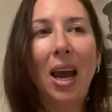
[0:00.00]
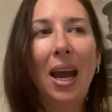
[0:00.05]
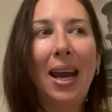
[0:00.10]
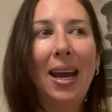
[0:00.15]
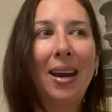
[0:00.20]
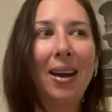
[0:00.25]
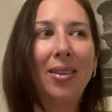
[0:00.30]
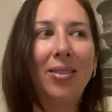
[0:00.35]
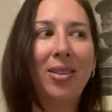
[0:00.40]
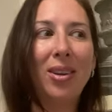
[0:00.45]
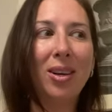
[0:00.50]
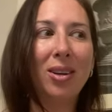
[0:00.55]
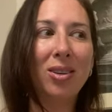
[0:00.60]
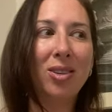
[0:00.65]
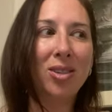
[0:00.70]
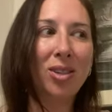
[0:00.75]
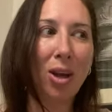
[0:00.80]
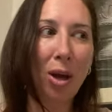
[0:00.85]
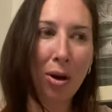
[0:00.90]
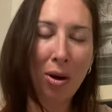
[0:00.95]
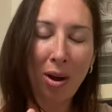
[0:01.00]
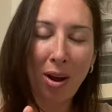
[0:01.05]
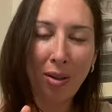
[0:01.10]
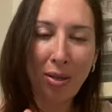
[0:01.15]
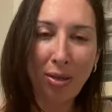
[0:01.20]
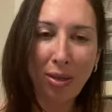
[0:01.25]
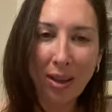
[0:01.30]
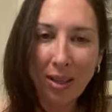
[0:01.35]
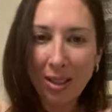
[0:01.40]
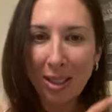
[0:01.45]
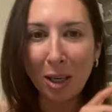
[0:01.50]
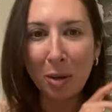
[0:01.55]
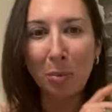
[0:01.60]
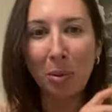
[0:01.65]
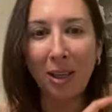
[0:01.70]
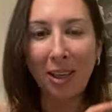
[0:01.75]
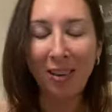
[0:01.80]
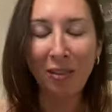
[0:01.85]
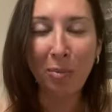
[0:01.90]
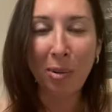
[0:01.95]
And there's an authentic
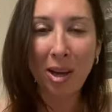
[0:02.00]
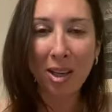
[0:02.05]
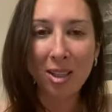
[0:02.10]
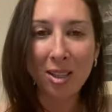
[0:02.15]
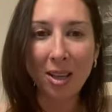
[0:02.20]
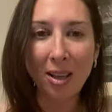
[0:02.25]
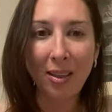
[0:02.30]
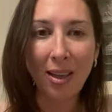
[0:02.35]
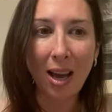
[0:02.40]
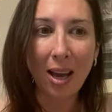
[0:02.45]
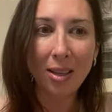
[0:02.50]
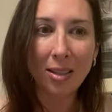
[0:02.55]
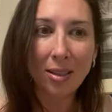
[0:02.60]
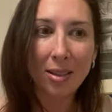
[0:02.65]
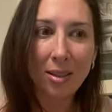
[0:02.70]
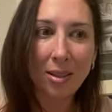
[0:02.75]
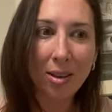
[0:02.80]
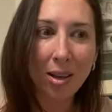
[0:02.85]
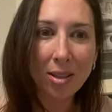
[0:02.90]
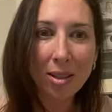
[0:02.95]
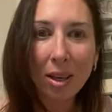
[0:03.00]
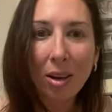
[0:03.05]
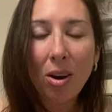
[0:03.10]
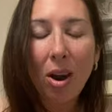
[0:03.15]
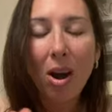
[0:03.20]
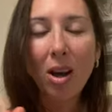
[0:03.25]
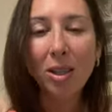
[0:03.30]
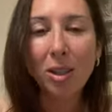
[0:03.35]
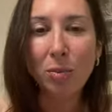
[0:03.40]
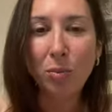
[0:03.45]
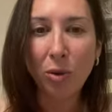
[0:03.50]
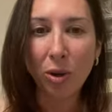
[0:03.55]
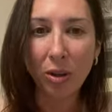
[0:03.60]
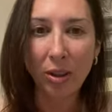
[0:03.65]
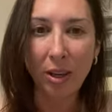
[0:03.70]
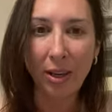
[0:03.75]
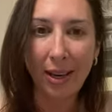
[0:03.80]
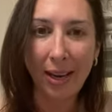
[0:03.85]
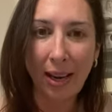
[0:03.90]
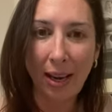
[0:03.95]
plate of pasta that doesn't cost more
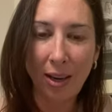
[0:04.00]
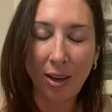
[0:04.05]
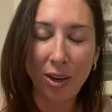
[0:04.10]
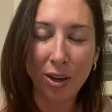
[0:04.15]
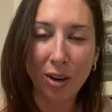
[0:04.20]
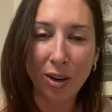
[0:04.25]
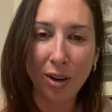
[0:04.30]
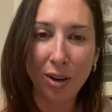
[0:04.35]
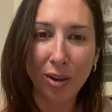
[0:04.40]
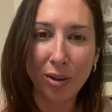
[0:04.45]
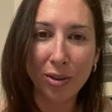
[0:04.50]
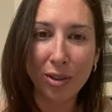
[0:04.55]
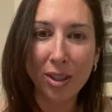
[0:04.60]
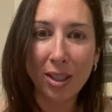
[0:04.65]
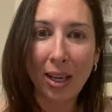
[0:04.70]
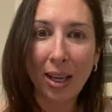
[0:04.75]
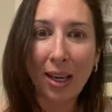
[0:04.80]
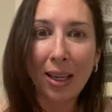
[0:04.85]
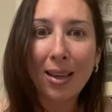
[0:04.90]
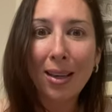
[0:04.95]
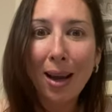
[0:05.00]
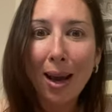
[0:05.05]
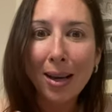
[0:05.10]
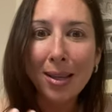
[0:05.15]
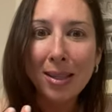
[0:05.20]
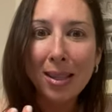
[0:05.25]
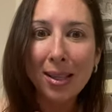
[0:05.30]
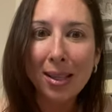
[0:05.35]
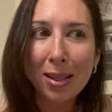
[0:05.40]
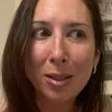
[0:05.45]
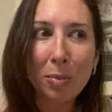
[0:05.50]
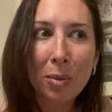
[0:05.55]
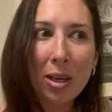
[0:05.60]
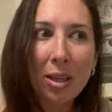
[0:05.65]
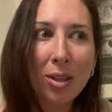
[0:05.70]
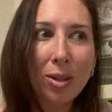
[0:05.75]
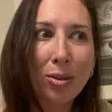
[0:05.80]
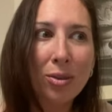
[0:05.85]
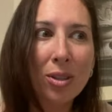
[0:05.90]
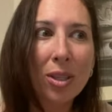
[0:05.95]
than eight euros. Like I see these
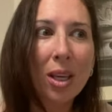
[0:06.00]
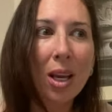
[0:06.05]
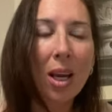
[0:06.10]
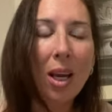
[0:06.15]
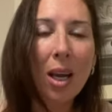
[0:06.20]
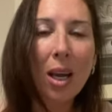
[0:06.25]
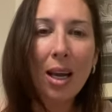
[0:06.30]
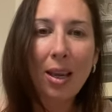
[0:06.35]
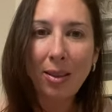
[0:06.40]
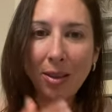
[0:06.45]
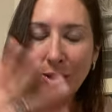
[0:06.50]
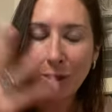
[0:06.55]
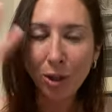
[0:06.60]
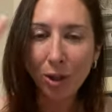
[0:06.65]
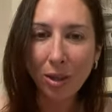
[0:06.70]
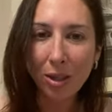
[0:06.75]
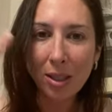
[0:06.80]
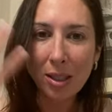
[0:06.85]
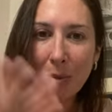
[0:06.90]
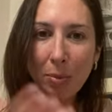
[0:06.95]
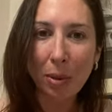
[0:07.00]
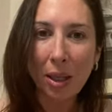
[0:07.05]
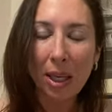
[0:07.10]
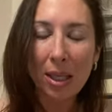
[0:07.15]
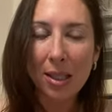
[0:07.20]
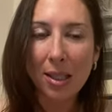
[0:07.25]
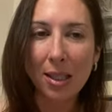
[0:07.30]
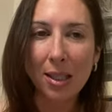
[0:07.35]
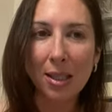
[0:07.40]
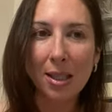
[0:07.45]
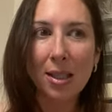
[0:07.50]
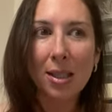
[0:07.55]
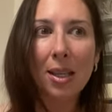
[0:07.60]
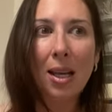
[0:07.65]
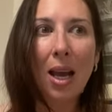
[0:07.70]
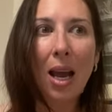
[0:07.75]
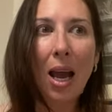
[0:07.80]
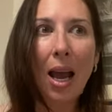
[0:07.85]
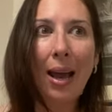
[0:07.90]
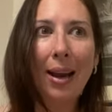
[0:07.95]
menus in the tourist places
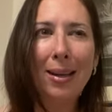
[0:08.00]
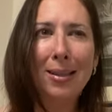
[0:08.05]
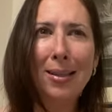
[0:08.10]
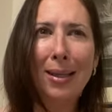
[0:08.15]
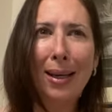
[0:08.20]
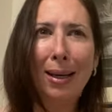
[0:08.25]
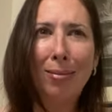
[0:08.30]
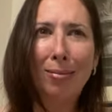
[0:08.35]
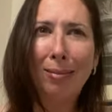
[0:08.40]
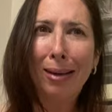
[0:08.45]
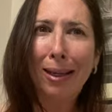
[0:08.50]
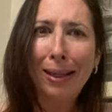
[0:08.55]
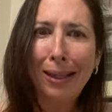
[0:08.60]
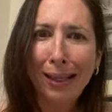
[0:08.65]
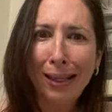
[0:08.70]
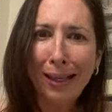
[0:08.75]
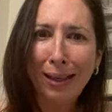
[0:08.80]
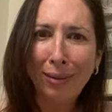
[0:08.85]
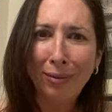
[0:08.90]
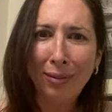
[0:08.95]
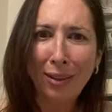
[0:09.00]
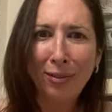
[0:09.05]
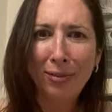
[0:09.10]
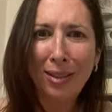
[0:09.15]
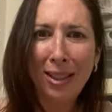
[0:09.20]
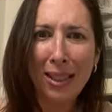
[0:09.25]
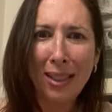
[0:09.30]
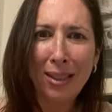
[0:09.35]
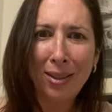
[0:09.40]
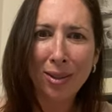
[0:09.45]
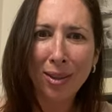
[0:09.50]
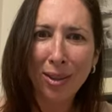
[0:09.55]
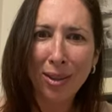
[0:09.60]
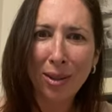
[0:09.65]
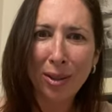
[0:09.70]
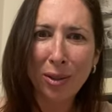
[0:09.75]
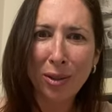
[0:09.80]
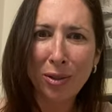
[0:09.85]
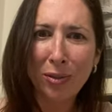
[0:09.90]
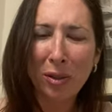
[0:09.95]
and it's like, really? 15
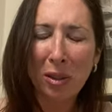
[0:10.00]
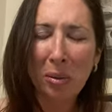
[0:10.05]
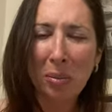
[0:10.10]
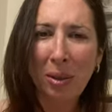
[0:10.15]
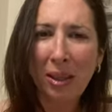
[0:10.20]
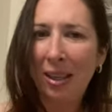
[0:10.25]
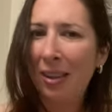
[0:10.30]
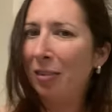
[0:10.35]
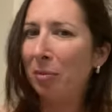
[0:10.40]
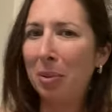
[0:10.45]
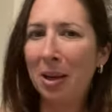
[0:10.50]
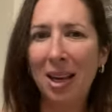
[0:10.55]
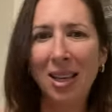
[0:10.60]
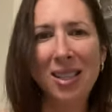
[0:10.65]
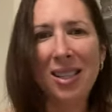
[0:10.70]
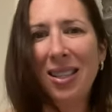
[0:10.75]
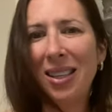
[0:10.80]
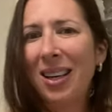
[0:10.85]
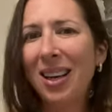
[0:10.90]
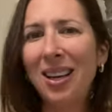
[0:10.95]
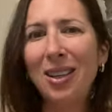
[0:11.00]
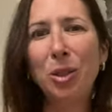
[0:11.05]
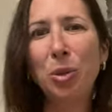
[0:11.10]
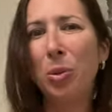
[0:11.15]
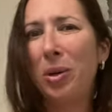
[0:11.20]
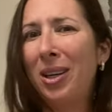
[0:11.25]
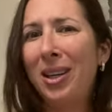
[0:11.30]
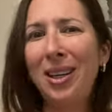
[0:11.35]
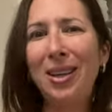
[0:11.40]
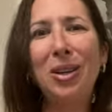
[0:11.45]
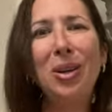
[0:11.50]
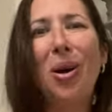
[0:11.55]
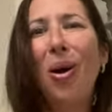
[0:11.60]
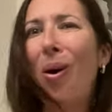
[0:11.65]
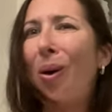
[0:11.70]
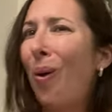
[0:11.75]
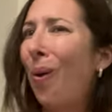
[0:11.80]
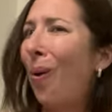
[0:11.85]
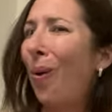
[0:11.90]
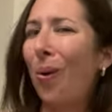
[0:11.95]
euros for a plate of pasta? 20?
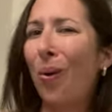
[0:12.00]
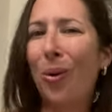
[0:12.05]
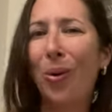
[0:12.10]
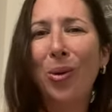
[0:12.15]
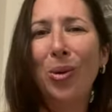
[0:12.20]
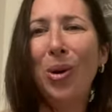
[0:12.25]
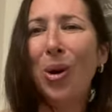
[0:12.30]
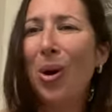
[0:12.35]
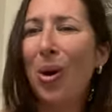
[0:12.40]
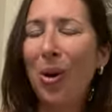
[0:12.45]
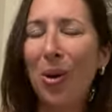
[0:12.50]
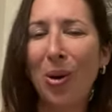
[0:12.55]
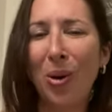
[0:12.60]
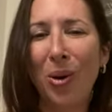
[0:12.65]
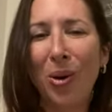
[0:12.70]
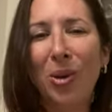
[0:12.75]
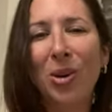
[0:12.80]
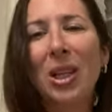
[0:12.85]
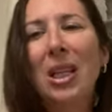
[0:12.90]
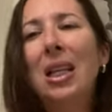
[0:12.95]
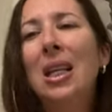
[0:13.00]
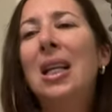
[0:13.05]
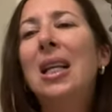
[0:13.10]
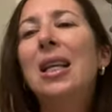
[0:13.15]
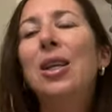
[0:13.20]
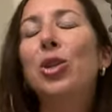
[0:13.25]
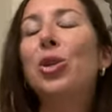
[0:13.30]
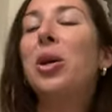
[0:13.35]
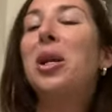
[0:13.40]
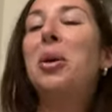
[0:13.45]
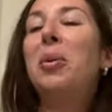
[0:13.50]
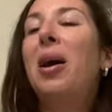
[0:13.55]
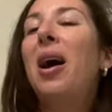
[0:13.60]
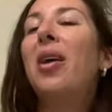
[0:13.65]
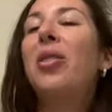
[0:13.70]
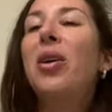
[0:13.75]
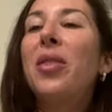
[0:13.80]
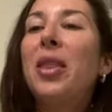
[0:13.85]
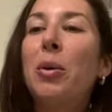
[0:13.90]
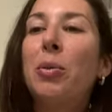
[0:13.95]
No, no. So anyway, I
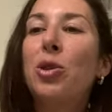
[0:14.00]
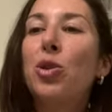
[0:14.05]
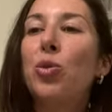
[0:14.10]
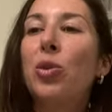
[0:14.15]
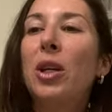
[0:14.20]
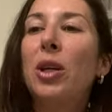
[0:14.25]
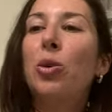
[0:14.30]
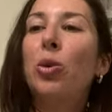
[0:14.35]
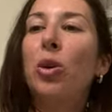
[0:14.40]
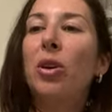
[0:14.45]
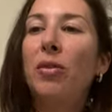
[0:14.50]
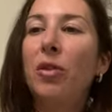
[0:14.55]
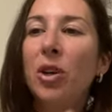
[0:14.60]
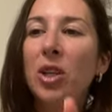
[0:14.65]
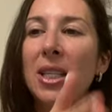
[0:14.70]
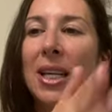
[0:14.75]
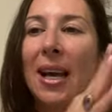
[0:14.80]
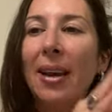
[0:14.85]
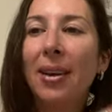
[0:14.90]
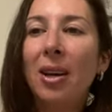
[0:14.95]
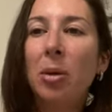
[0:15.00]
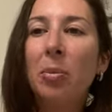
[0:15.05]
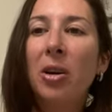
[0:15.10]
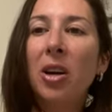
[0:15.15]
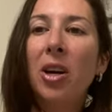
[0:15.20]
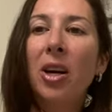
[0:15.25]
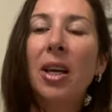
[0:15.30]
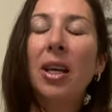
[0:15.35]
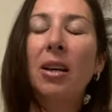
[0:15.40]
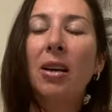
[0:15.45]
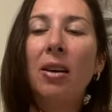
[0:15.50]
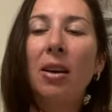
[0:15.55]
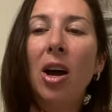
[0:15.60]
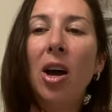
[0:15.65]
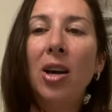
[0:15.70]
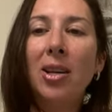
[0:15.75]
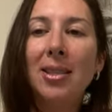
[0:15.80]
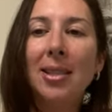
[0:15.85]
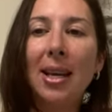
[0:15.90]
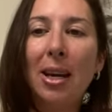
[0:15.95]
thought that was really cool. If you're Italian American,
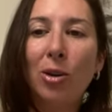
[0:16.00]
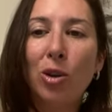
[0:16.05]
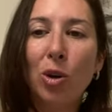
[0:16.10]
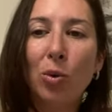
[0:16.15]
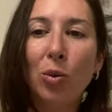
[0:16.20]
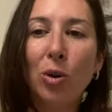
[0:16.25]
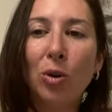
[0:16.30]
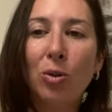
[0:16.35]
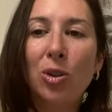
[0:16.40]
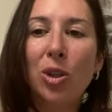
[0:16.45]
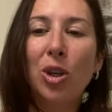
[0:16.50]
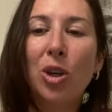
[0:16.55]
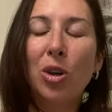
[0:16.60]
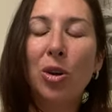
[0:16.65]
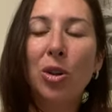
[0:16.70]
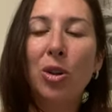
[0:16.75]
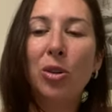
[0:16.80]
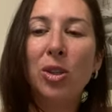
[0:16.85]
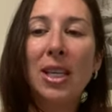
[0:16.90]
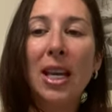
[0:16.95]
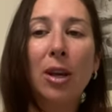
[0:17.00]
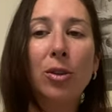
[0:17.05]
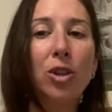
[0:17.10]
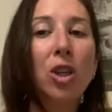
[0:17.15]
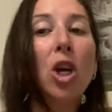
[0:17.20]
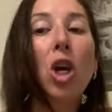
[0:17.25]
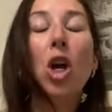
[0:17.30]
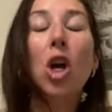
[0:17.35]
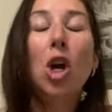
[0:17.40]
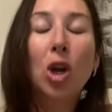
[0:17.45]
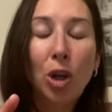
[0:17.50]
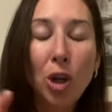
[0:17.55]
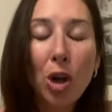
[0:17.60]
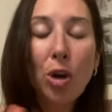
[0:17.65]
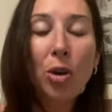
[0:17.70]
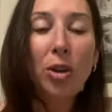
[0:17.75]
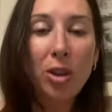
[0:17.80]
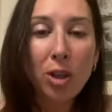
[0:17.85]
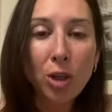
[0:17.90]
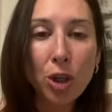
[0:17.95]
hunt down your roots, go to those towns, go
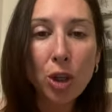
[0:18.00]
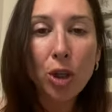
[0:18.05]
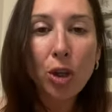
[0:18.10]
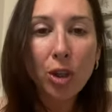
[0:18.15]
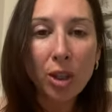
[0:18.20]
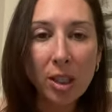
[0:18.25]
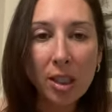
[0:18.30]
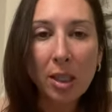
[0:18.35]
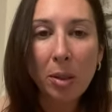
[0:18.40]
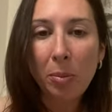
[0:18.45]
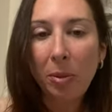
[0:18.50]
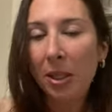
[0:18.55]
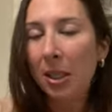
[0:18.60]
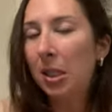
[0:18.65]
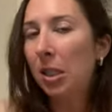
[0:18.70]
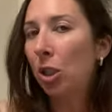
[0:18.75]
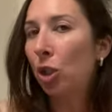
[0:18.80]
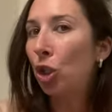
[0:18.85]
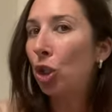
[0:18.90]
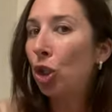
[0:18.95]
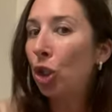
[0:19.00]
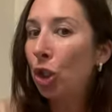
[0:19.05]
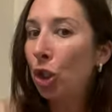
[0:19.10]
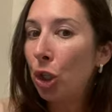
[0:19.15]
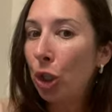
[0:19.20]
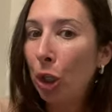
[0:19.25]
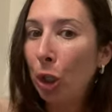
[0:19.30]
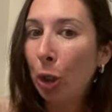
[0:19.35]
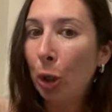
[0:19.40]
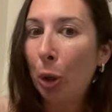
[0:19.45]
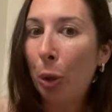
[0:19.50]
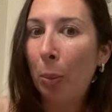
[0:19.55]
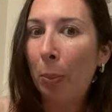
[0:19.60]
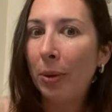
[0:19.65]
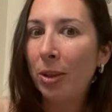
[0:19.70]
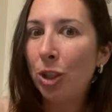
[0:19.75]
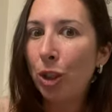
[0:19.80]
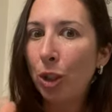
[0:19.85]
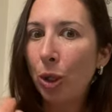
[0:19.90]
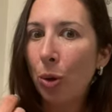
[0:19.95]
to the touristy places too,
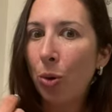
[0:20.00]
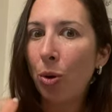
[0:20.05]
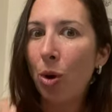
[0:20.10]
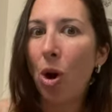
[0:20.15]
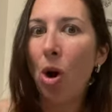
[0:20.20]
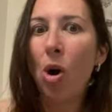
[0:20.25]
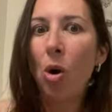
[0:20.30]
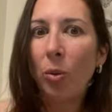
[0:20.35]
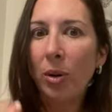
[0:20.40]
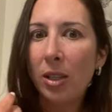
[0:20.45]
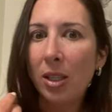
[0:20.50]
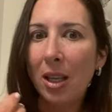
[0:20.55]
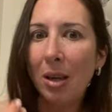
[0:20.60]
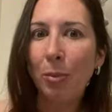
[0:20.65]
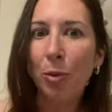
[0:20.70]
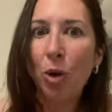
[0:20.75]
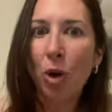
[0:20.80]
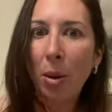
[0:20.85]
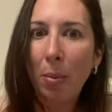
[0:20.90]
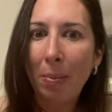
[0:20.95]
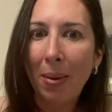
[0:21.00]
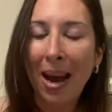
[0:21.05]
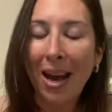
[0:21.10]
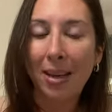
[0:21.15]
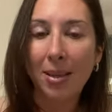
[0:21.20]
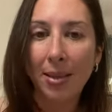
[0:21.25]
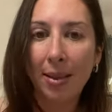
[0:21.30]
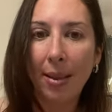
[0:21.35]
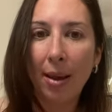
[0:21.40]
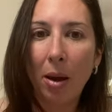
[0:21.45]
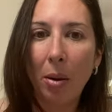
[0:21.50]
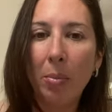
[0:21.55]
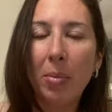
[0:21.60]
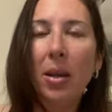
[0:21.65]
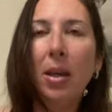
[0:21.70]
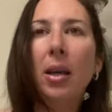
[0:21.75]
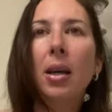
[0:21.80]
but don't always keep going back to them.